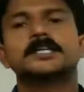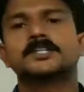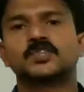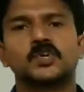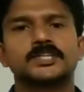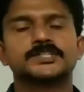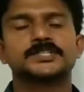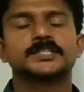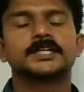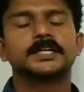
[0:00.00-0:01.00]
It's called
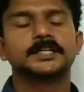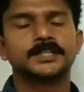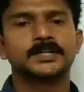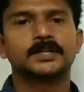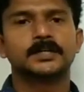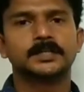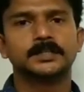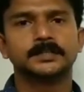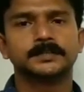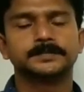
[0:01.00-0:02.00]
as
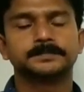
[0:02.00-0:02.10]
decagon.